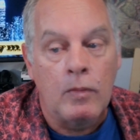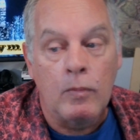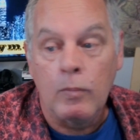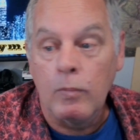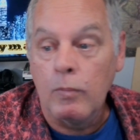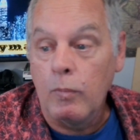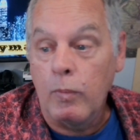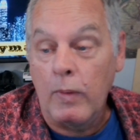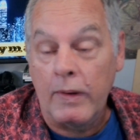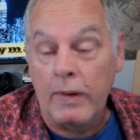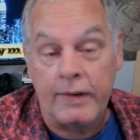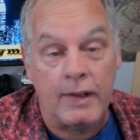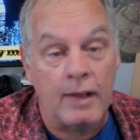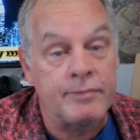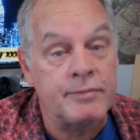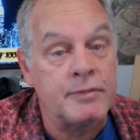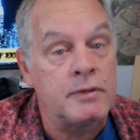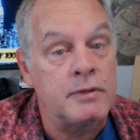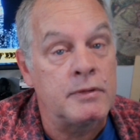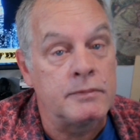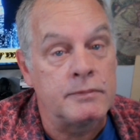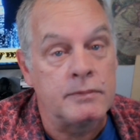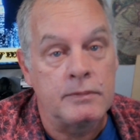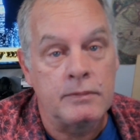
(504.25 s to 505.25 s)

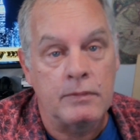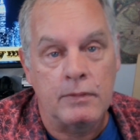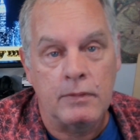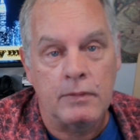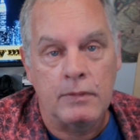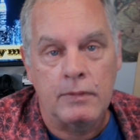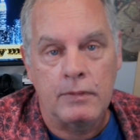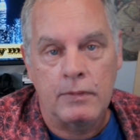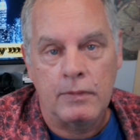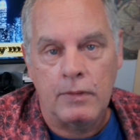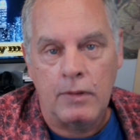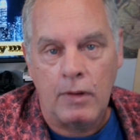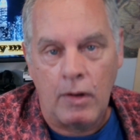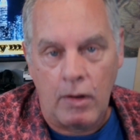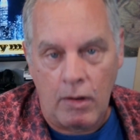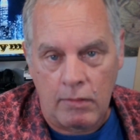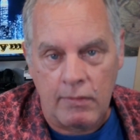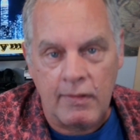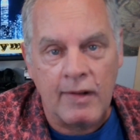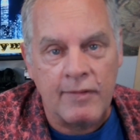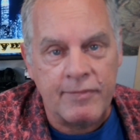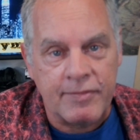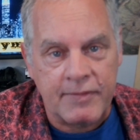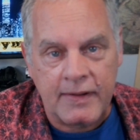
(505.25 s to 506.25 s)
Whatever
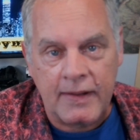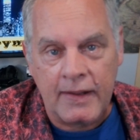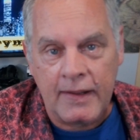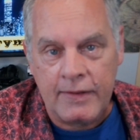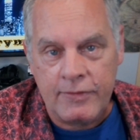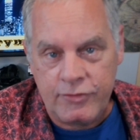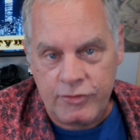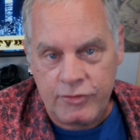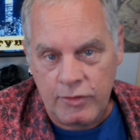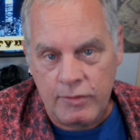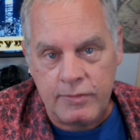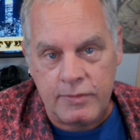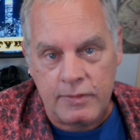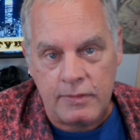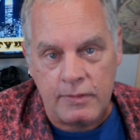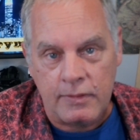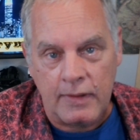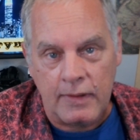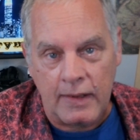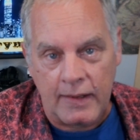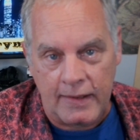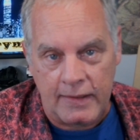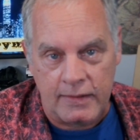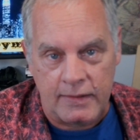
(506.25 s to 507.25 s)
RFK
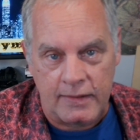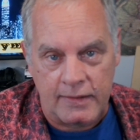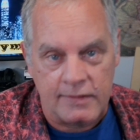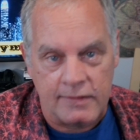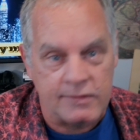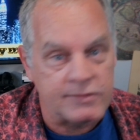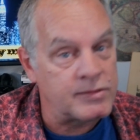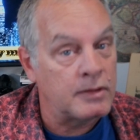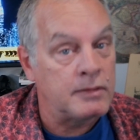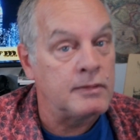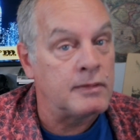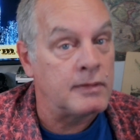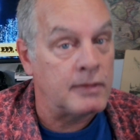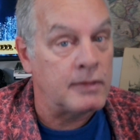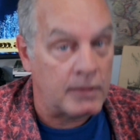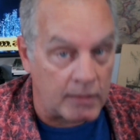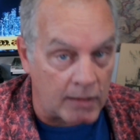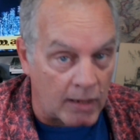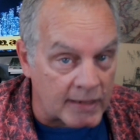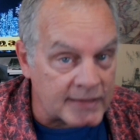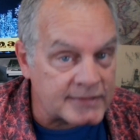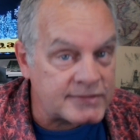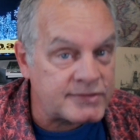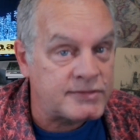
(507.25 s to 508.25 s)
Jr. and his
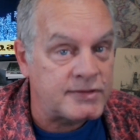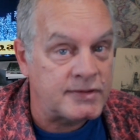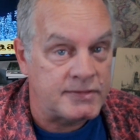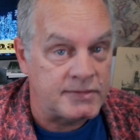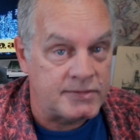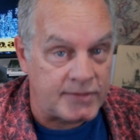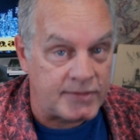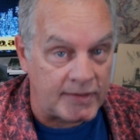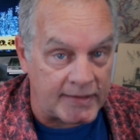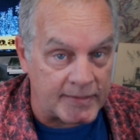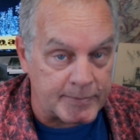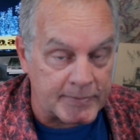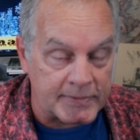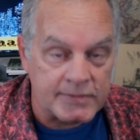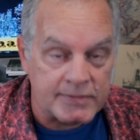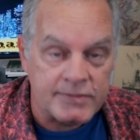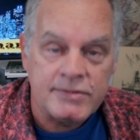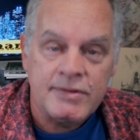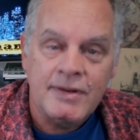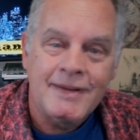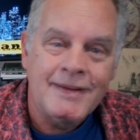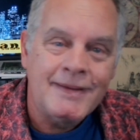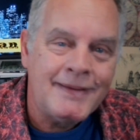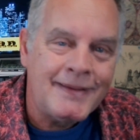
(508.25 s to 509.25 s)
lust
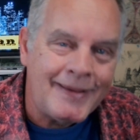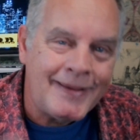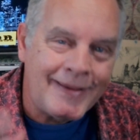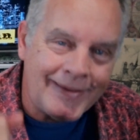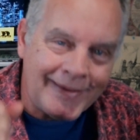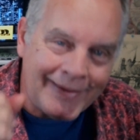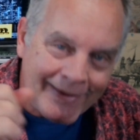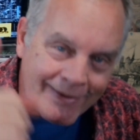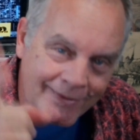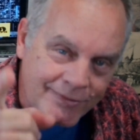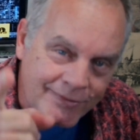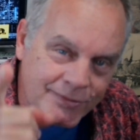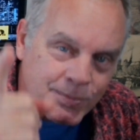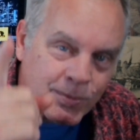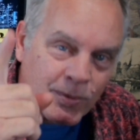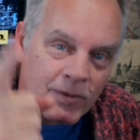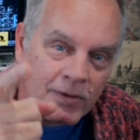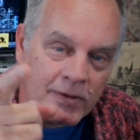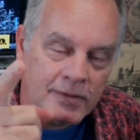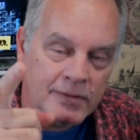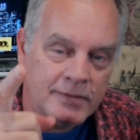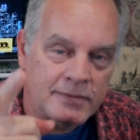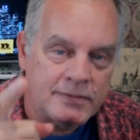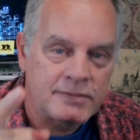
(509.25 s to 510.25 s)
demons, his
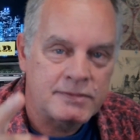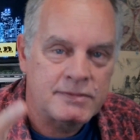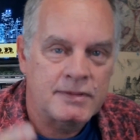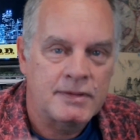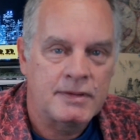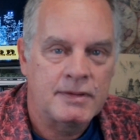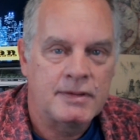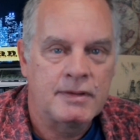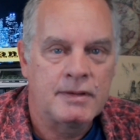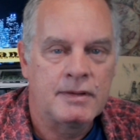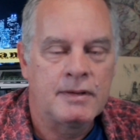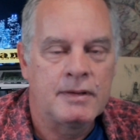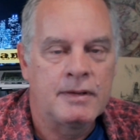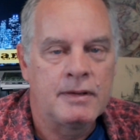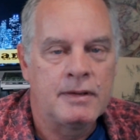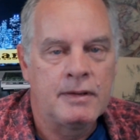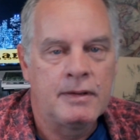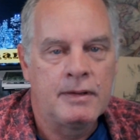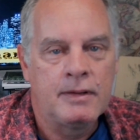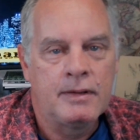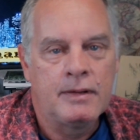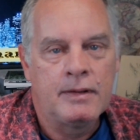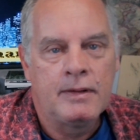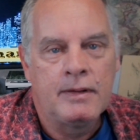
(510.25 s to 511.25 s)
words,
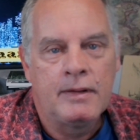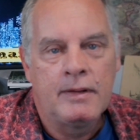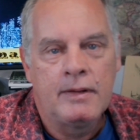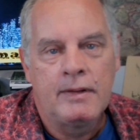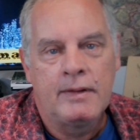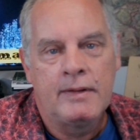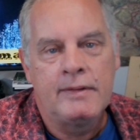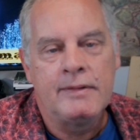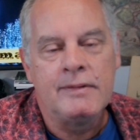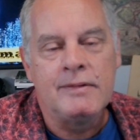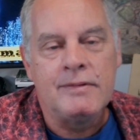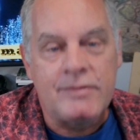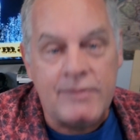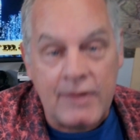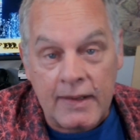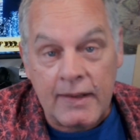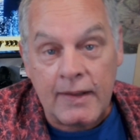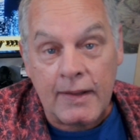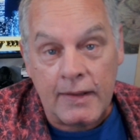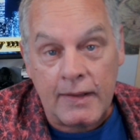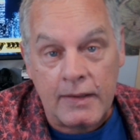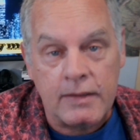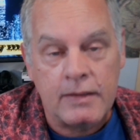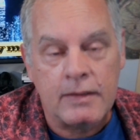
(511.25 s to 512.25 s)

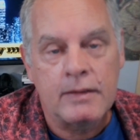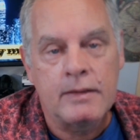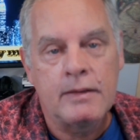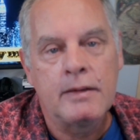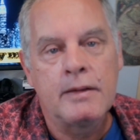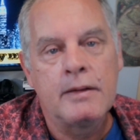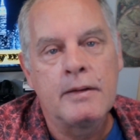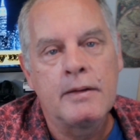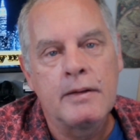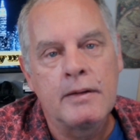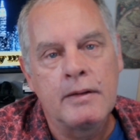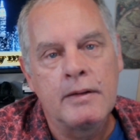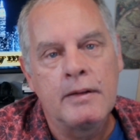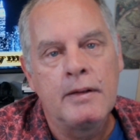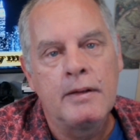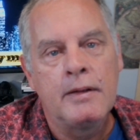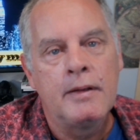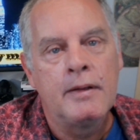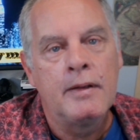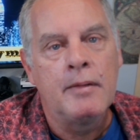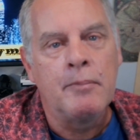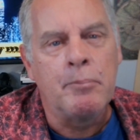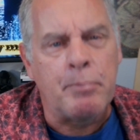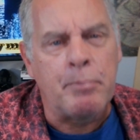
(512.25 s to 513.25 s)
did
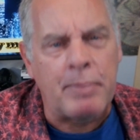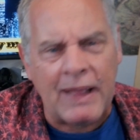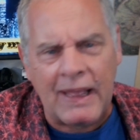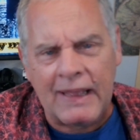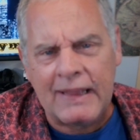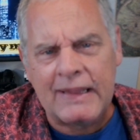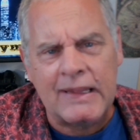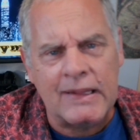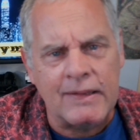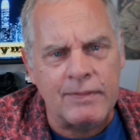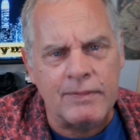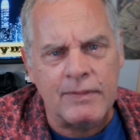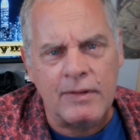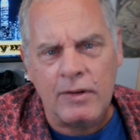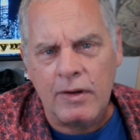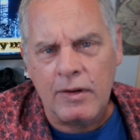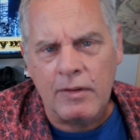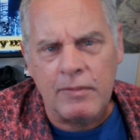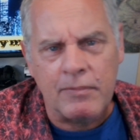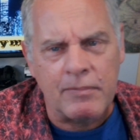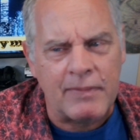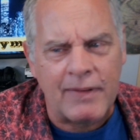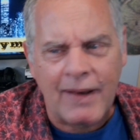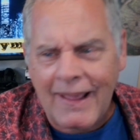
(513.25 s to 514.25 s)
back in the
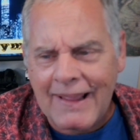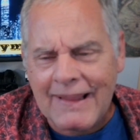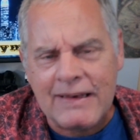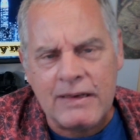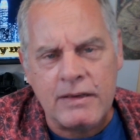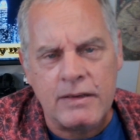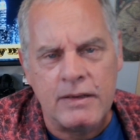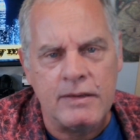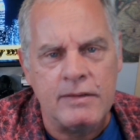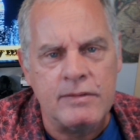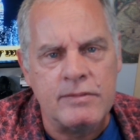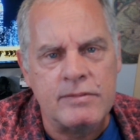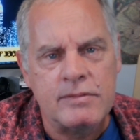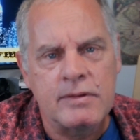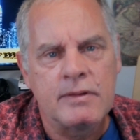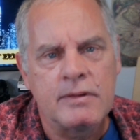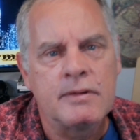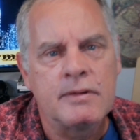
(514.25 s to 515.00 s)
90s